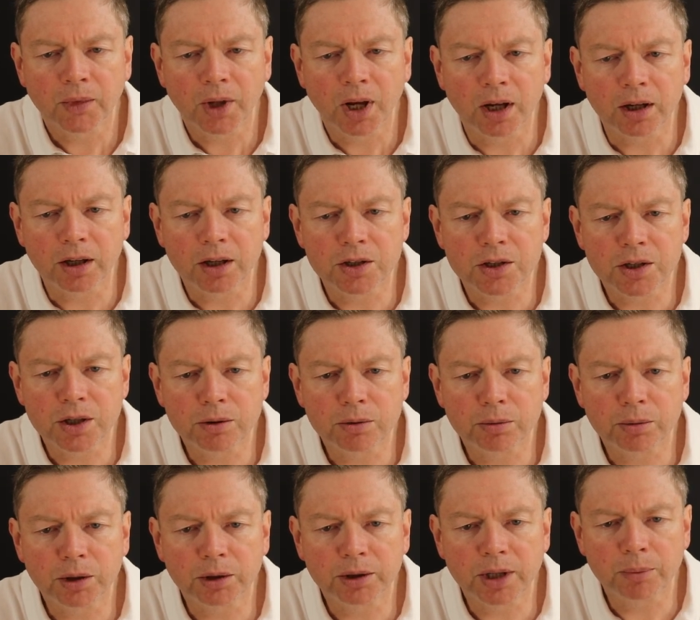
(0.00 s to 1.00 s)
And a
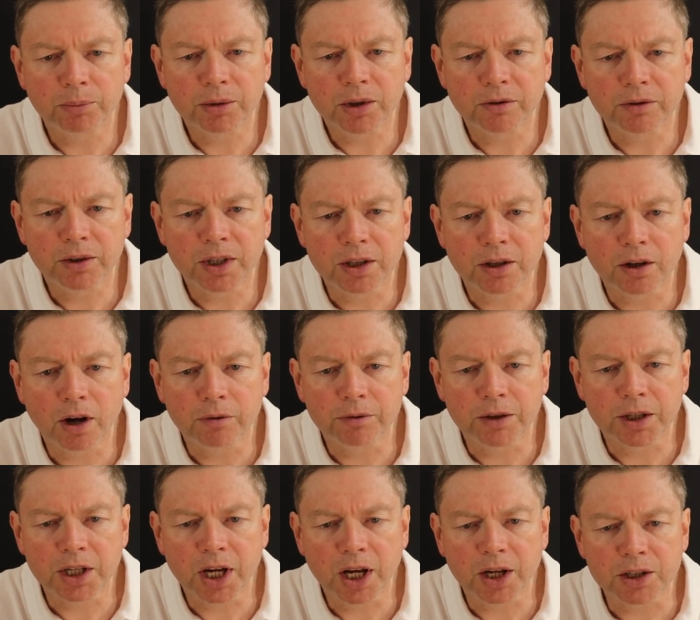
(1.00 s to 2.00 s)
considerable number of, his, of
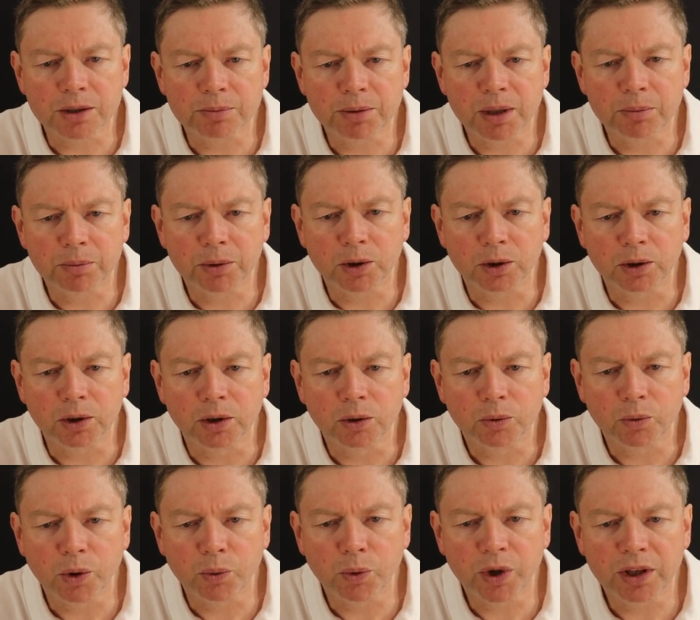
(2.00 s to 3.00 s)
the town's people
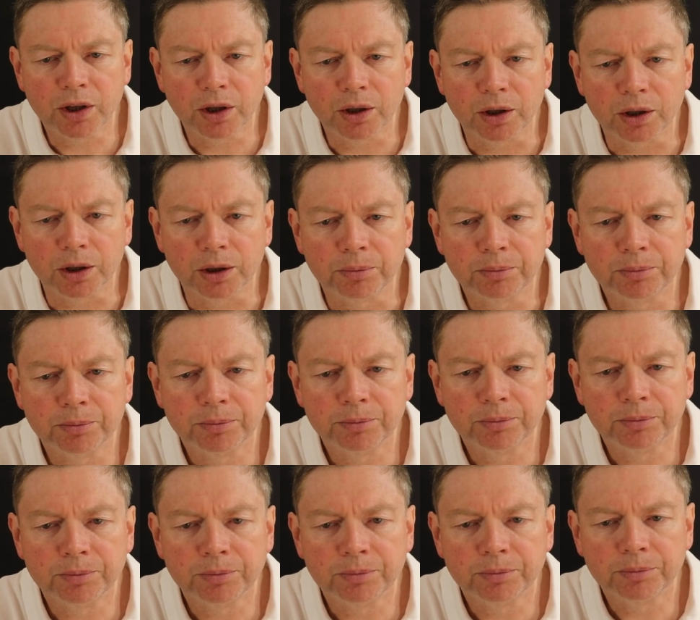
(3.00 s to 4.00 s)
were with her.
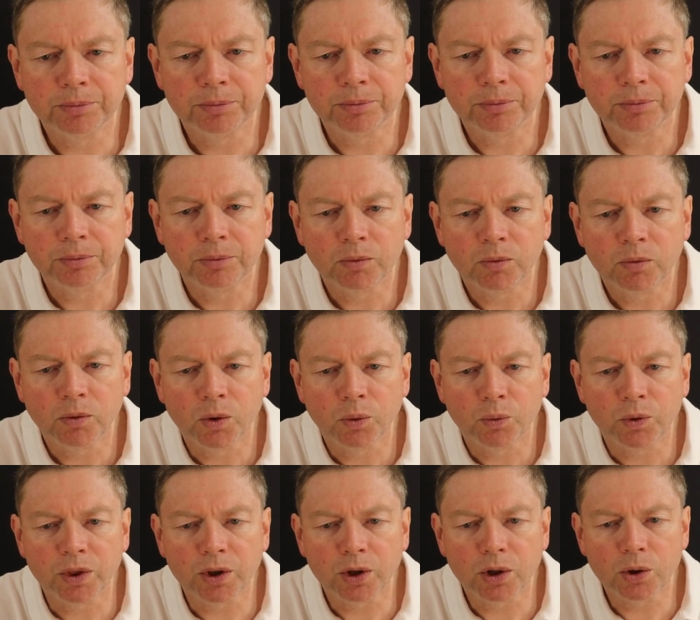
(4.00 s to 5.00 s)

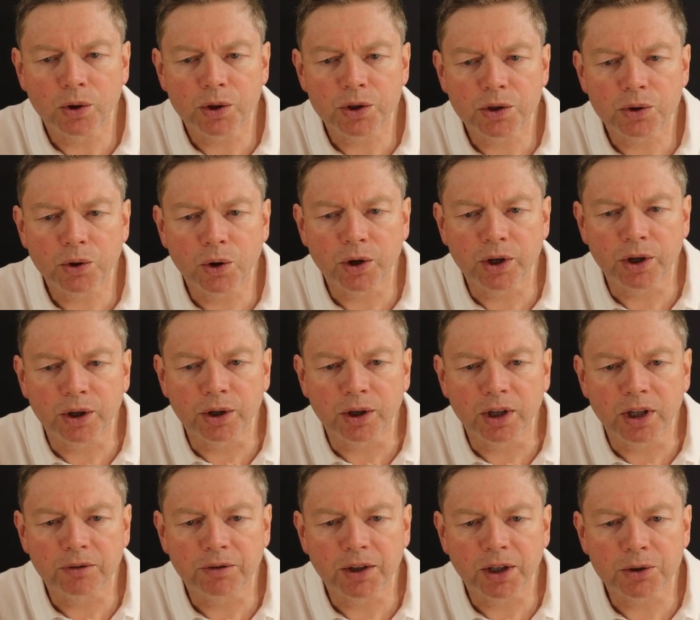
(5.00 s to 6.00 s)
When the Lord saw her,
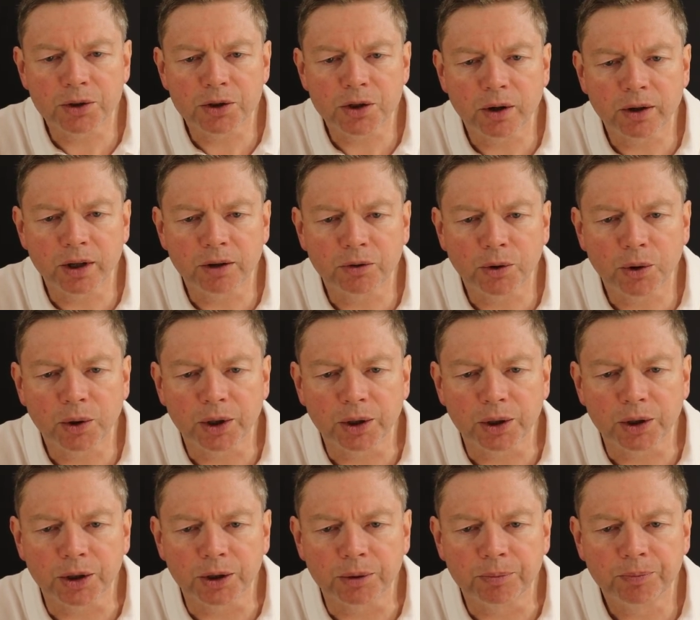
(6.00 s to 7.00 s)
he felt sorry for
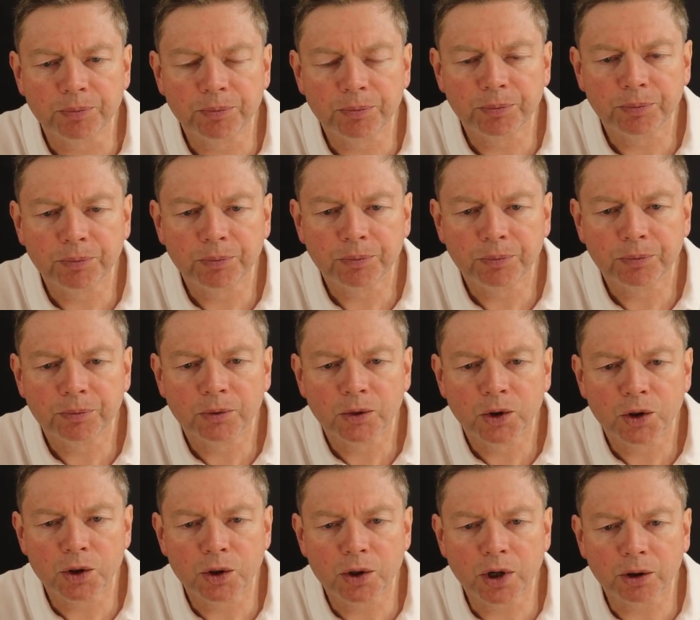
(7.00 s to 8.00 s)
her.
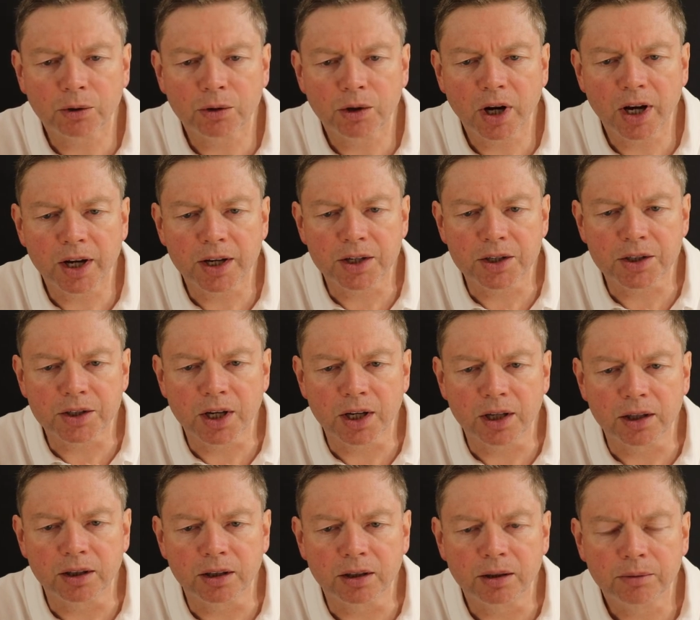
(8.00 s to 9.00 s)
Do not cry, he
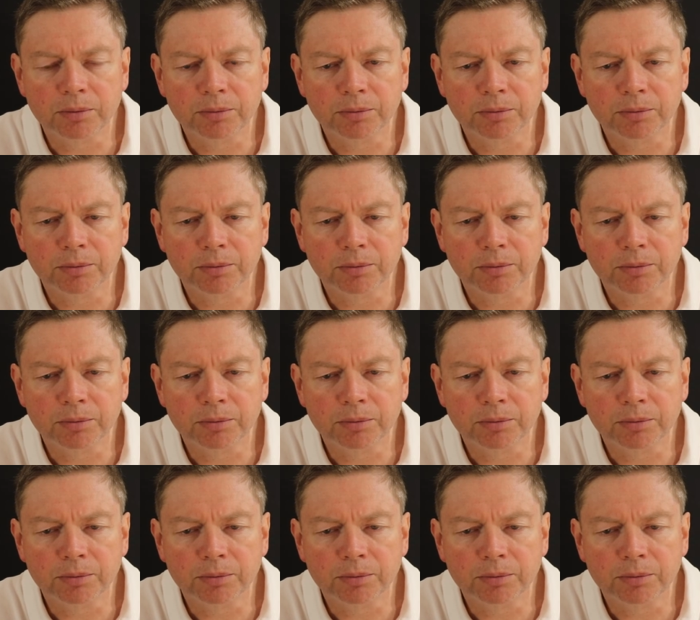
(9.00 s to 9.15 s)
said.